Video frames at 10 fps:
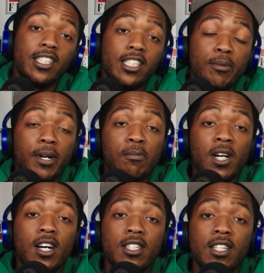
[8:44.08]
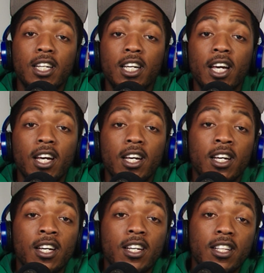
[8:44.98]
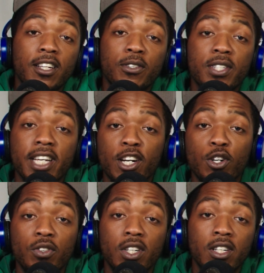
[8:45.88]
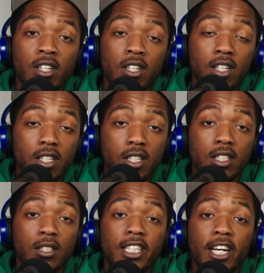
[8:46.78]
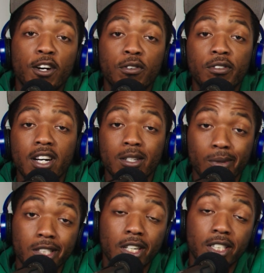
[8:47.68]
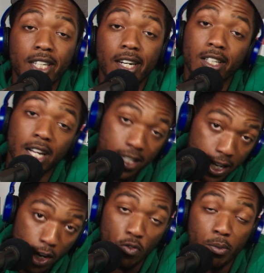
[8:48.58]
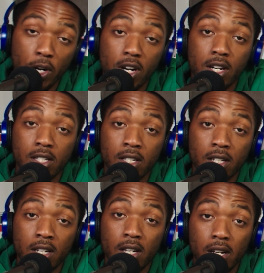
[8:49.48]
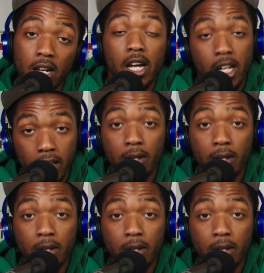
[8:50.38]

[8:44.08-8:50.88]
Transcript: Listen, man. I'm in the hustle of the year. Lido takeover. It says the Takeover Files. Make sure y'all check out that Takeover Bars, and